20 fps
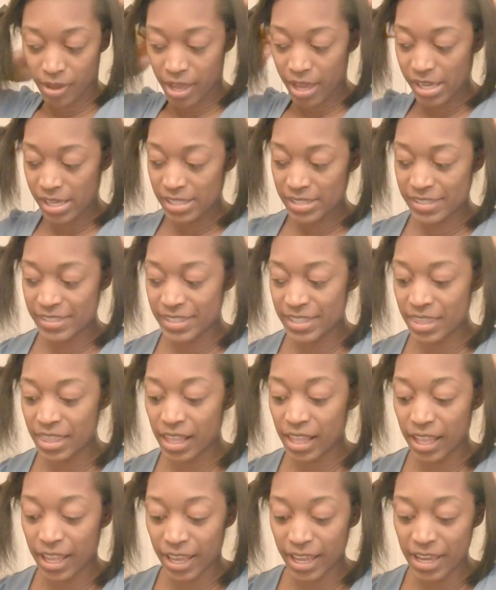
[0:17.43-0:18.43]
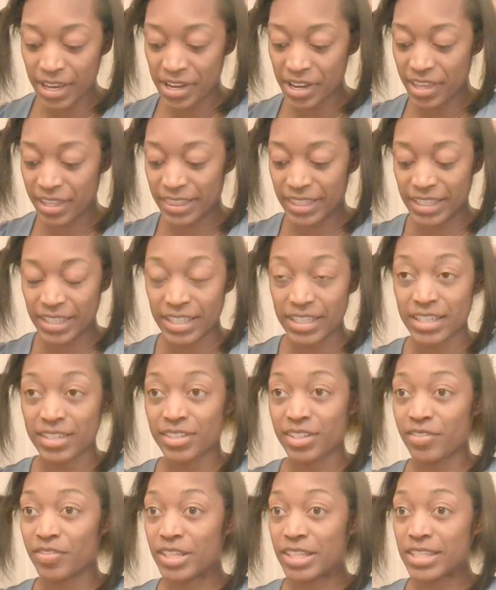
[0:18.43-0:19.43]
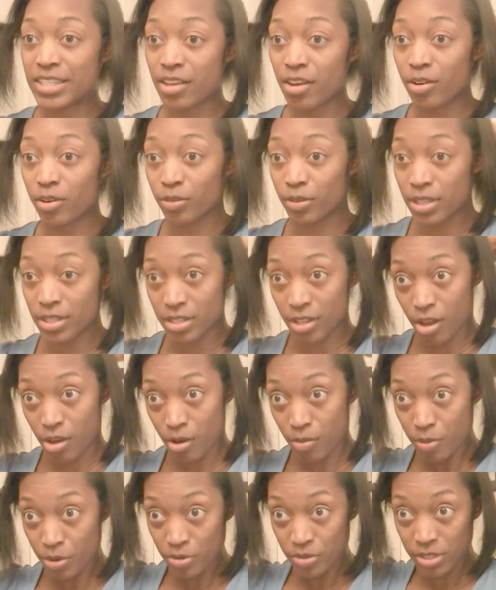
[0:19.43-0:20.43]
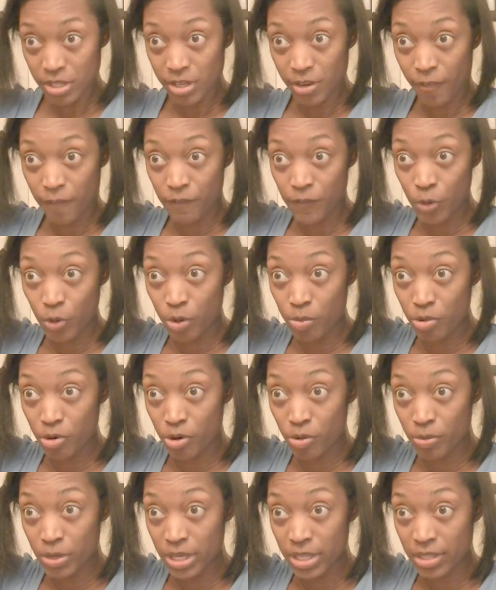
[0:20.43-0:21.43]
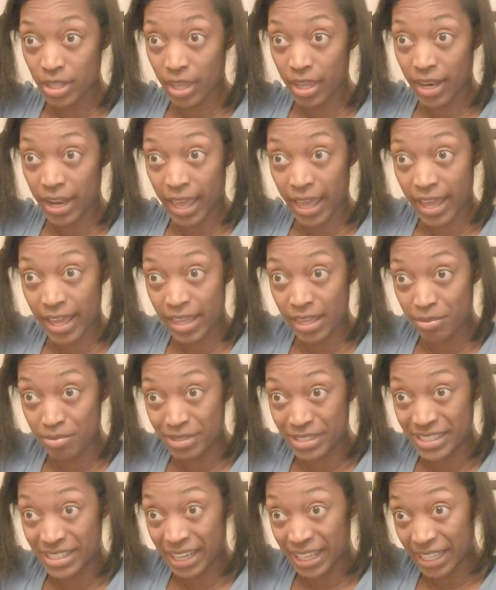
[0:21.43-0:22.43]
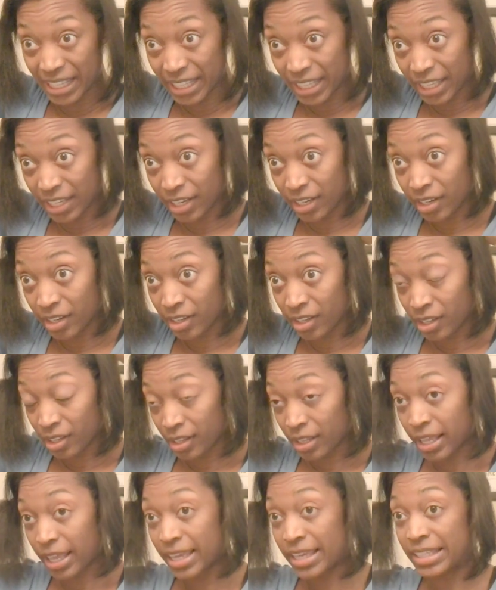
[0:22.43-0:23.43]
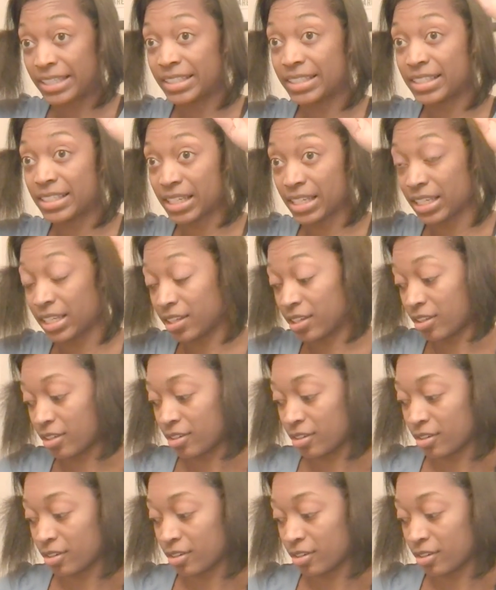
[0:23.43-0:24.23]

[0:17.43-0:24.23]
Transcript: I can see the light at the end of the tunnel. It's almost here. 4 more weeks and I am done. Like done.